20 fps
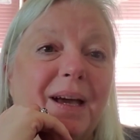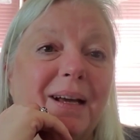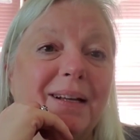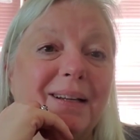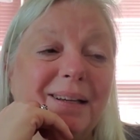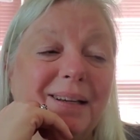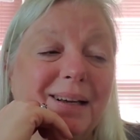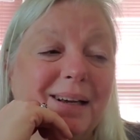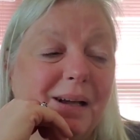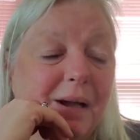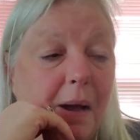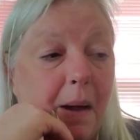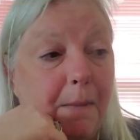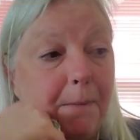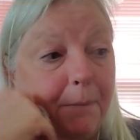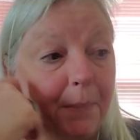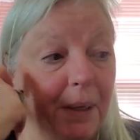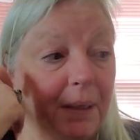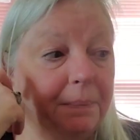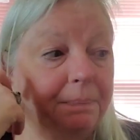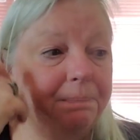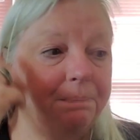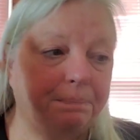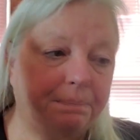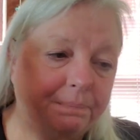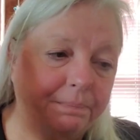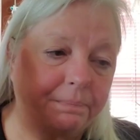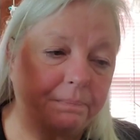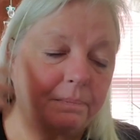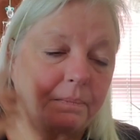that. But
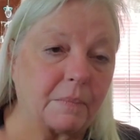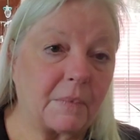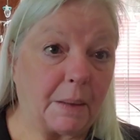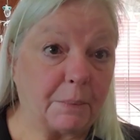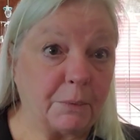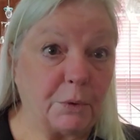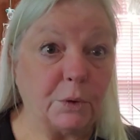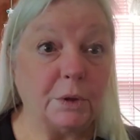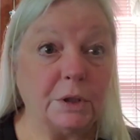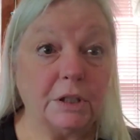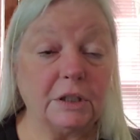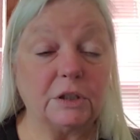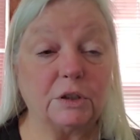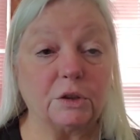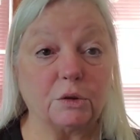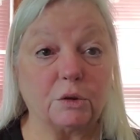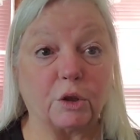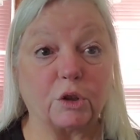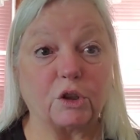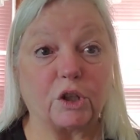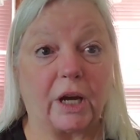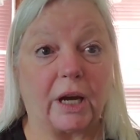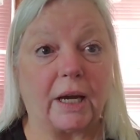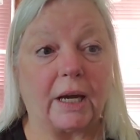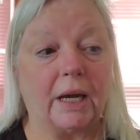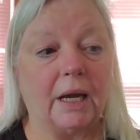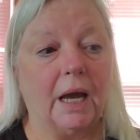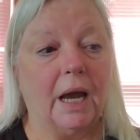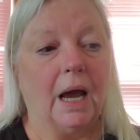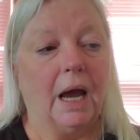I'm doing a little
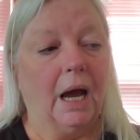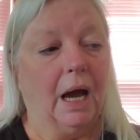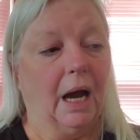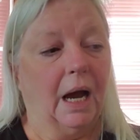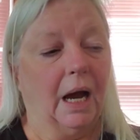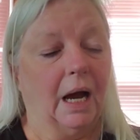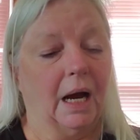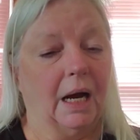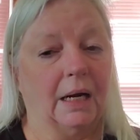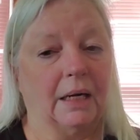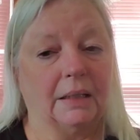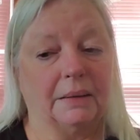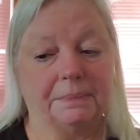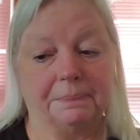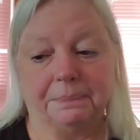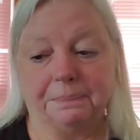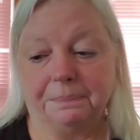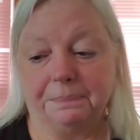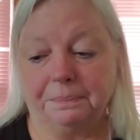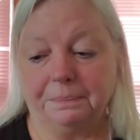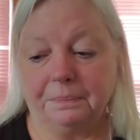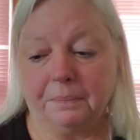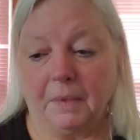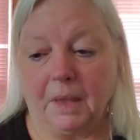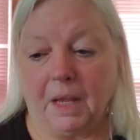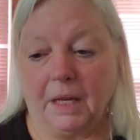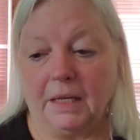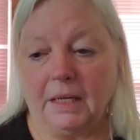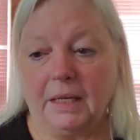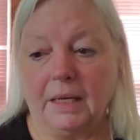crocheting. Um,
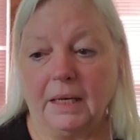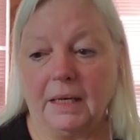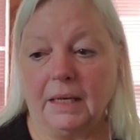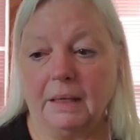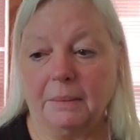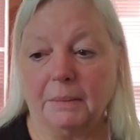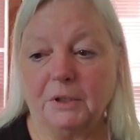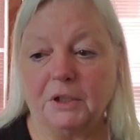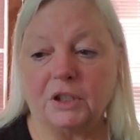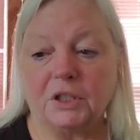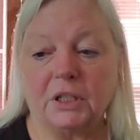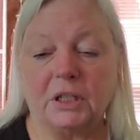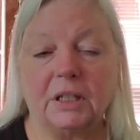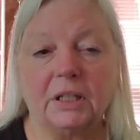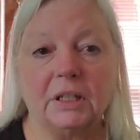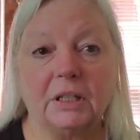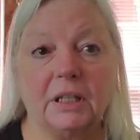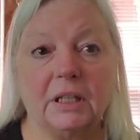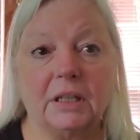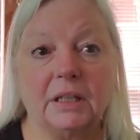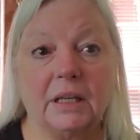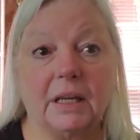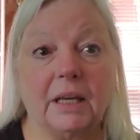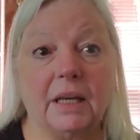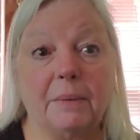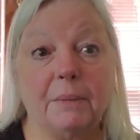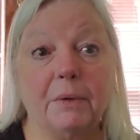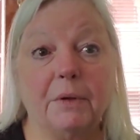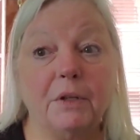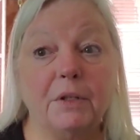I did not get much done at the
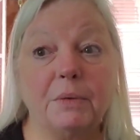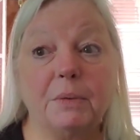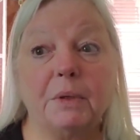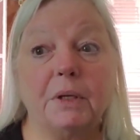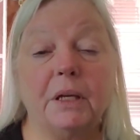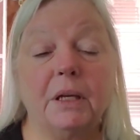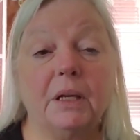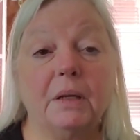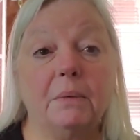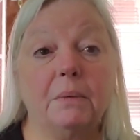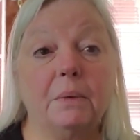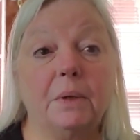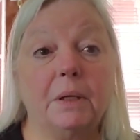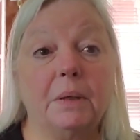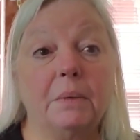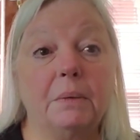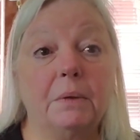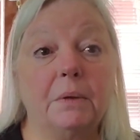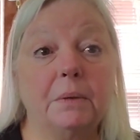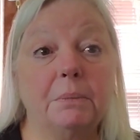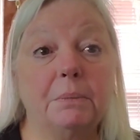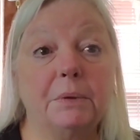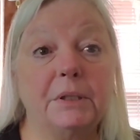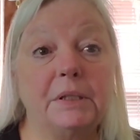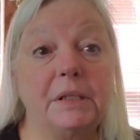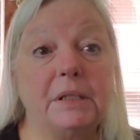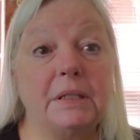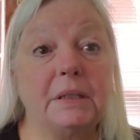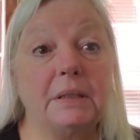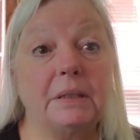camper this weekend. We were
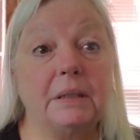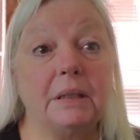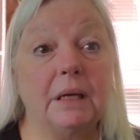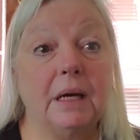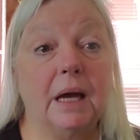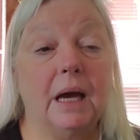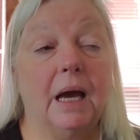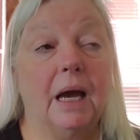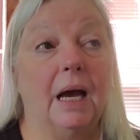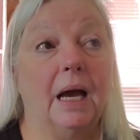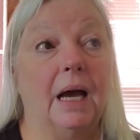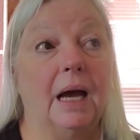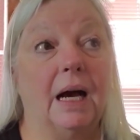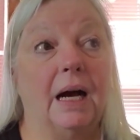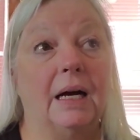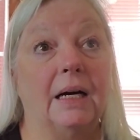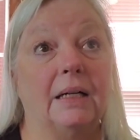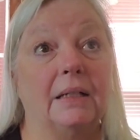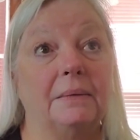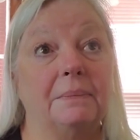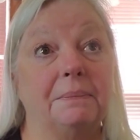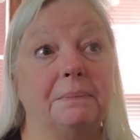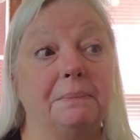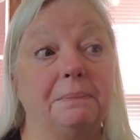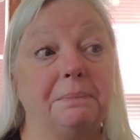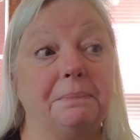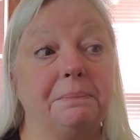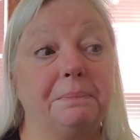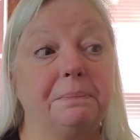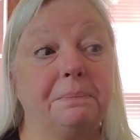busy.
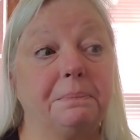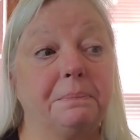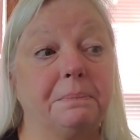Um,